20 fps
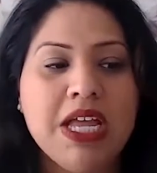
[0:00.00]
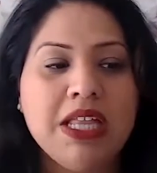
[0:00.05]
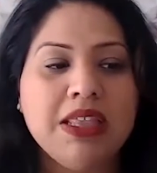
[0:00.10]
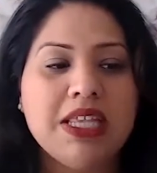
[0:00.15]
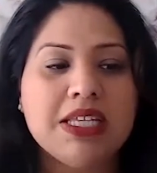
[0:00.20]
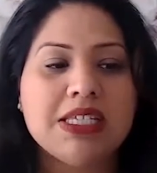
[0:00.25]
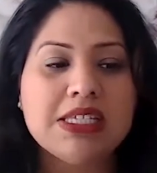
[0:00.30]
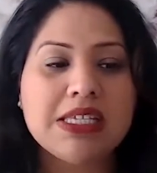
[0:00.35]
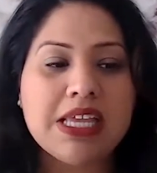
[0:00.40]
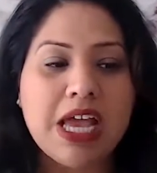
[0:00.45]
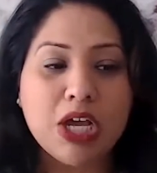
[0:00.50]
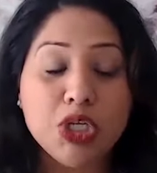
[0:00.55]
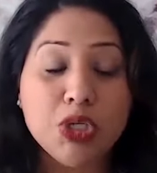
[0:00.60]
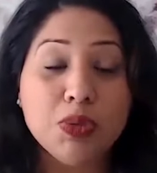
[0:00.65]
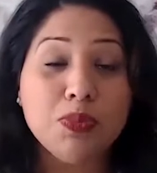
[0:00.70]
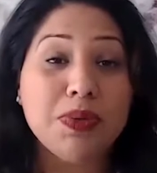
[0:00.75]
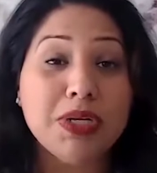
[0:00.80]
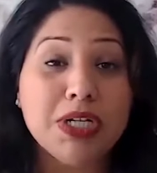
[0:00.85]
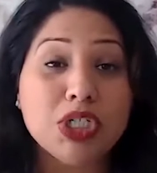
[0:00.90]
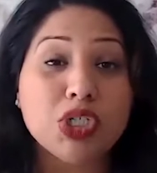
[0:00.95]
This is how you
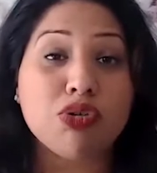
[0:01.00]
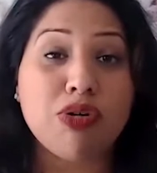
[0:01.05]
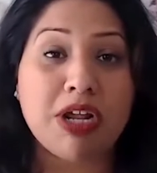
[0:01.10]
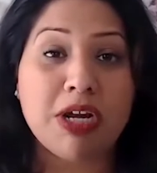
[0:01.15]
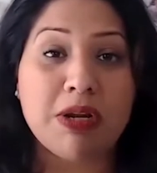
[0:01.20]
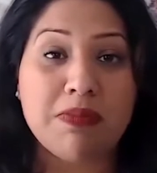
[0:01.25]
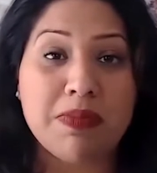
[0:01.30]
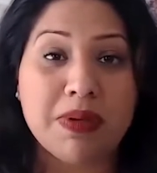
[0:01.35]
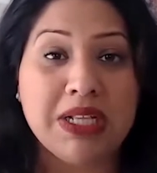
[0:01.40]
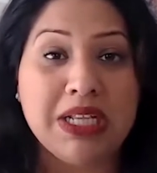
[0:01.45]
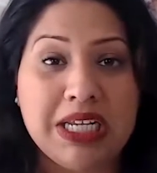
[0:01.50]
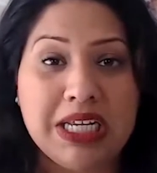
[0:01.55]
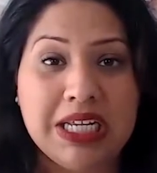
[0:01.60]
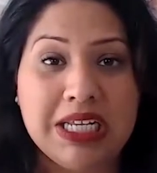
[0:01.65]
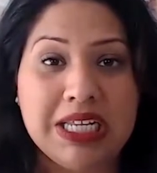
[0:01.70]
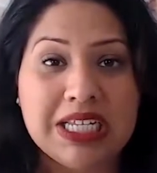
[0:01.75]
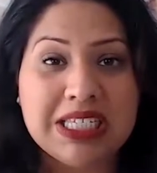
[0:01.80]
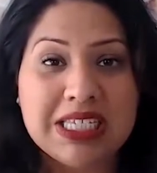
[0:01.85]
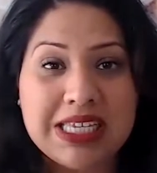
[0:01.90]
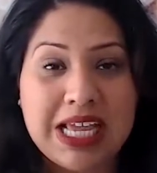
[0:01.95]
build credibility.
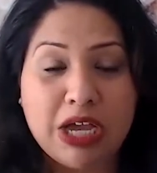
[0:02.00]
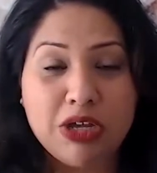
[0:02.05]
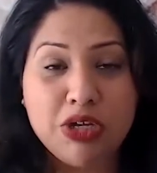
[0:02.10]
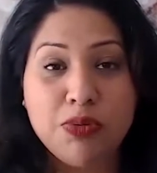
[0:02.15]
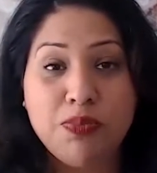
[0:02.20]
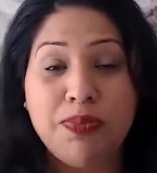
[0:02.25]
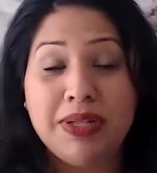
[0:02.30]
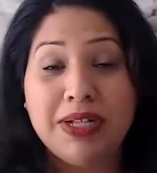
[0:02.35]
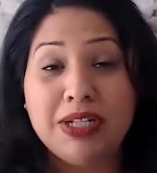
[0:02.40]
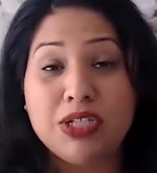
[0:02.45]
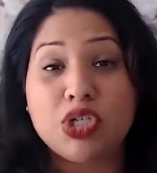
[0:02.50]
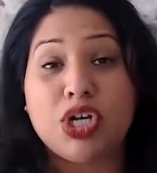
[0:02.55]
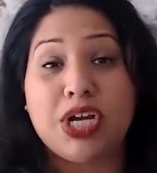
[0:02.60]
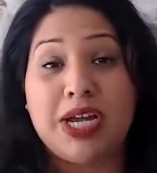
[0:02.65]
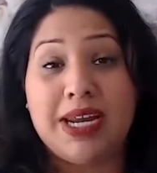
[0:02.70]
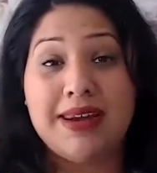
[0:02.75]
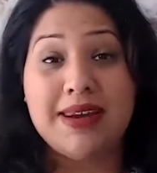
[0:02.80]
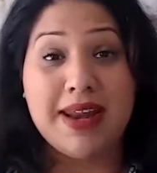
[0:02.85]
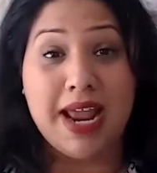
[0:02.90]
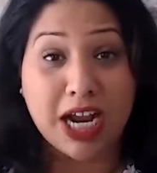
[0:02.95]
This is how you build
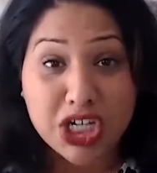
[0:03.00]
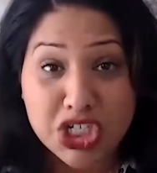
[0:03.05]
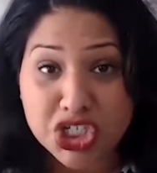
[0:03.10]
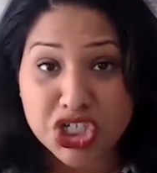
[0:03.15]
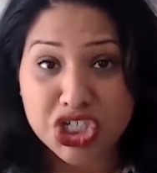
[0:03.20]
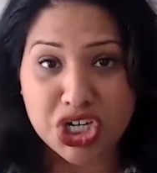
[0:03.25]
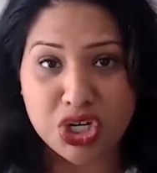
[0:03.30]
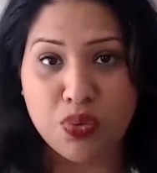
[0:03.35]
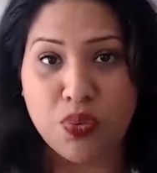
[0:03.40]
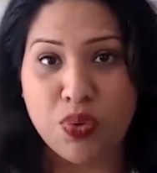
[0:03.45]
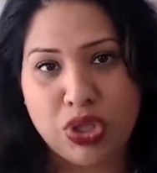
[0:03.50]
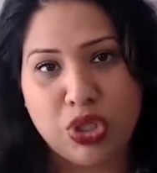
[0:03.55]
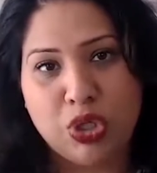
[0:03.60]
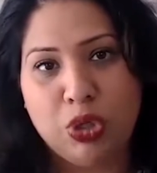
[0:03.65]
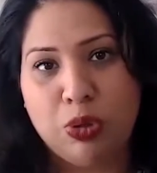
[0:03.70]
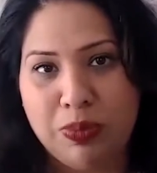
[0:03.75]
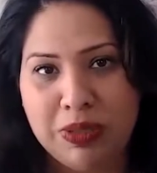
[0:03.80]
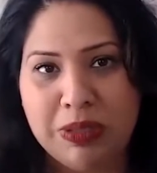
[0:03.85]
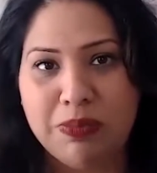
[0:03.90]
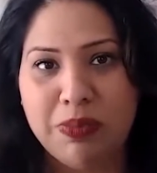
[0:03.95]
connection with your
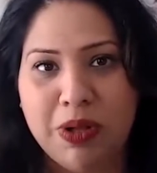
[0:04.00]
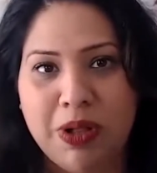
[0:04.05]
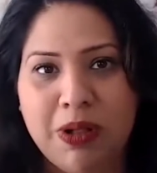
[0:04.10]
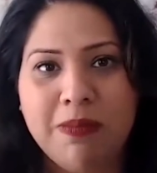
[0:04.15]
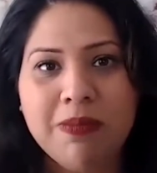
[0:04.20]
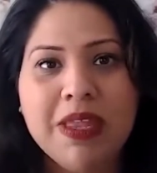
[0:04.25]
people.